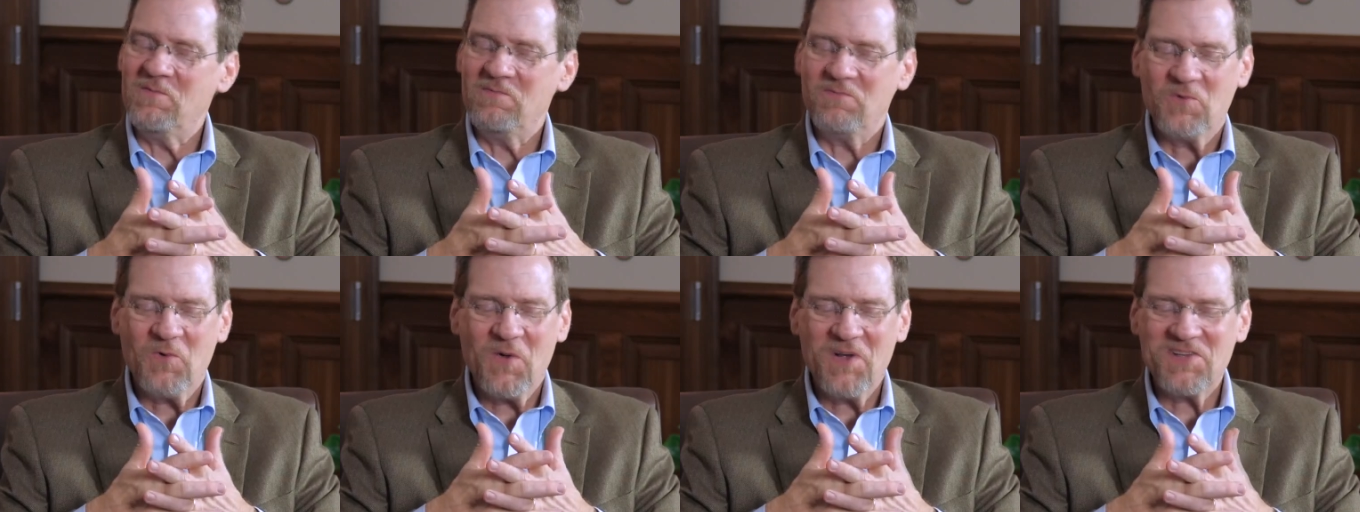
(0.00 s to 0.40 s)

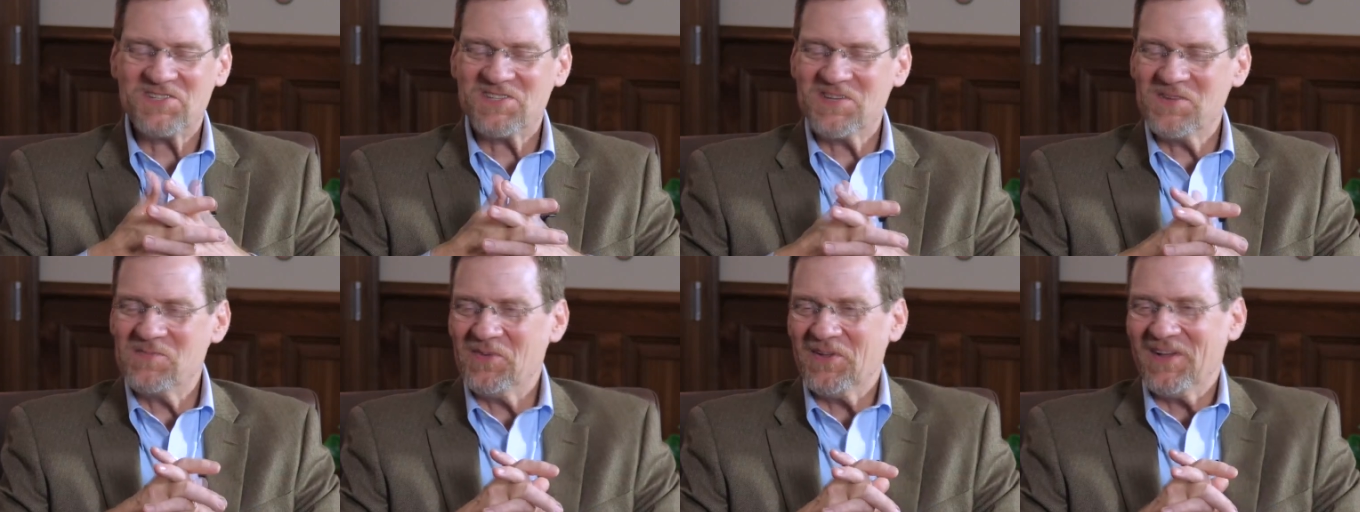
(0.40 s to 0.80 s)
Quite
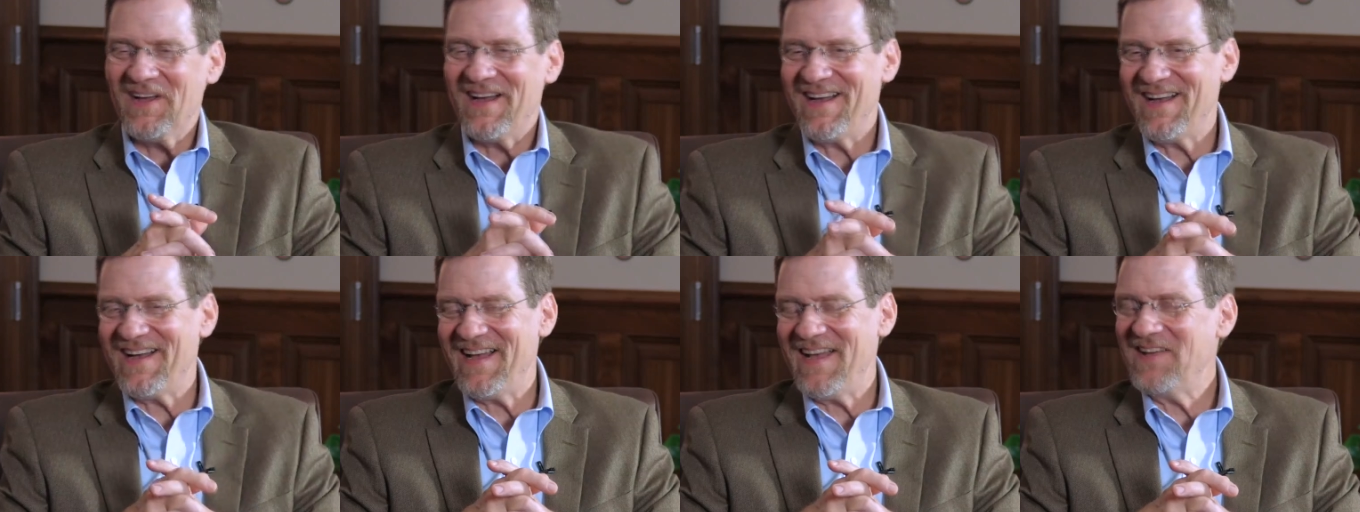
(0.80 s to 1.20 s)
simply,
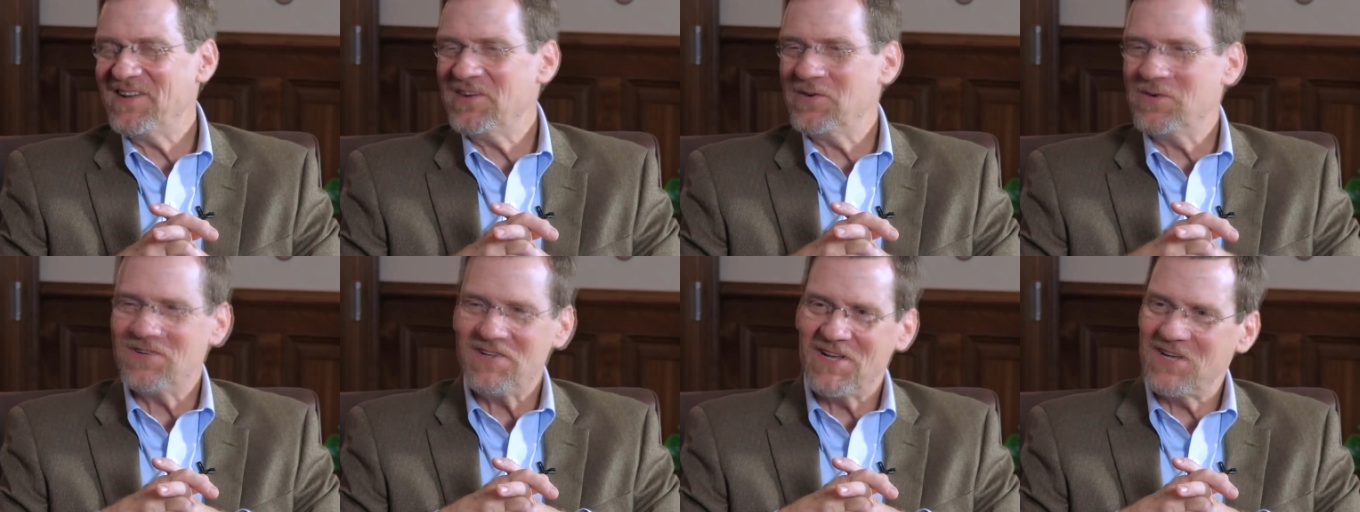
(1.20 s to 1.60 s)
I had
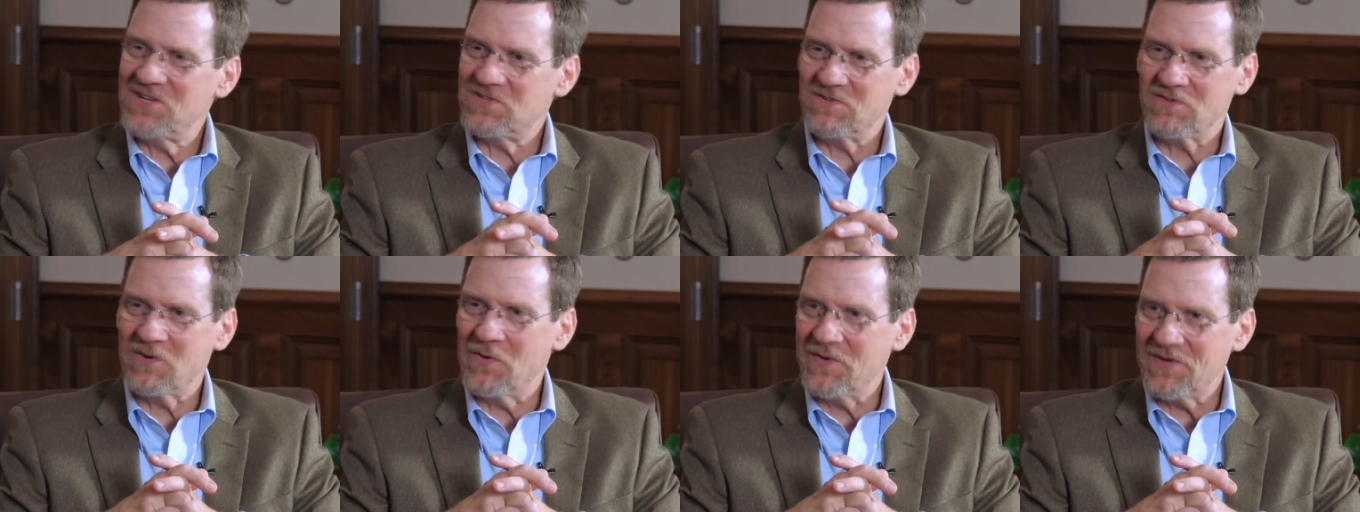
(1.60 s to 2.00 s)
no
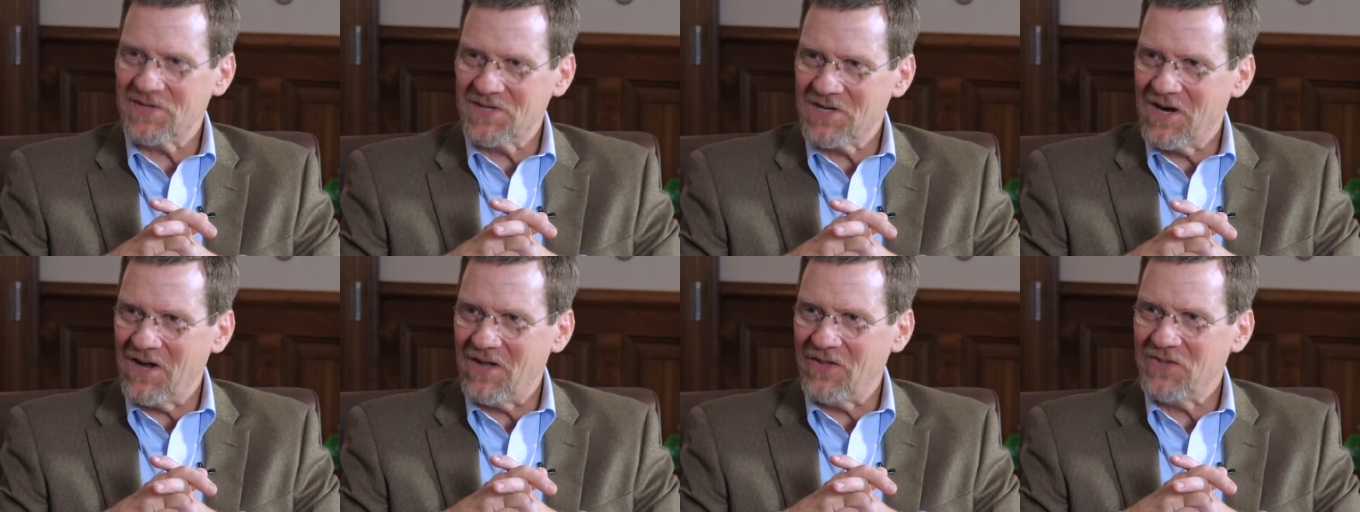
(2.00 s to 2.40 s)
intention of going to
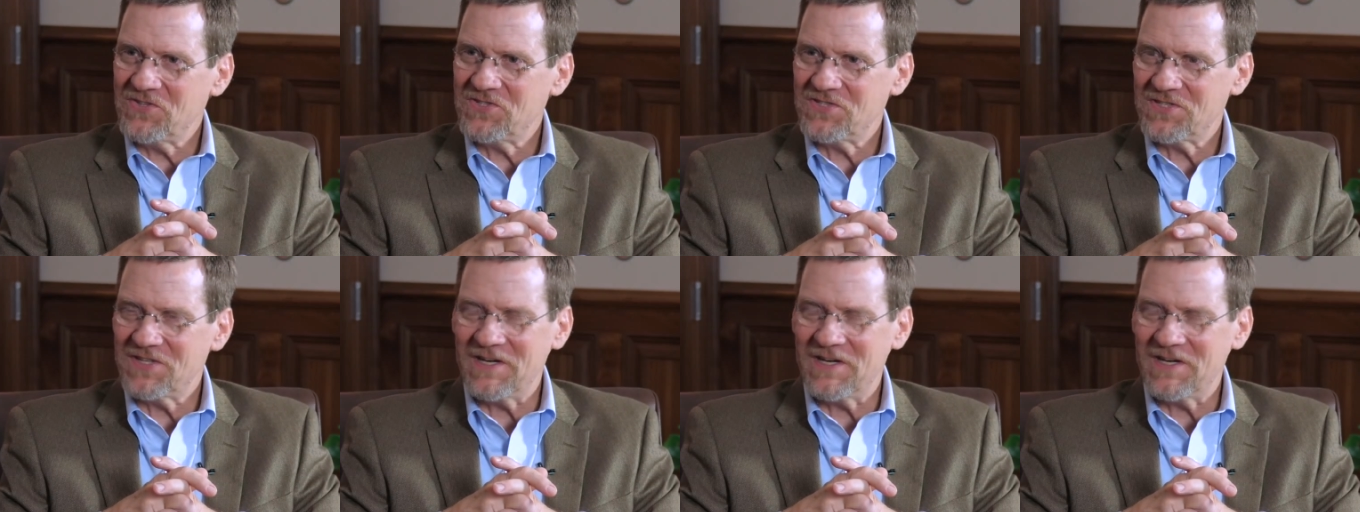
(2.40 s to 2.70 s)
college.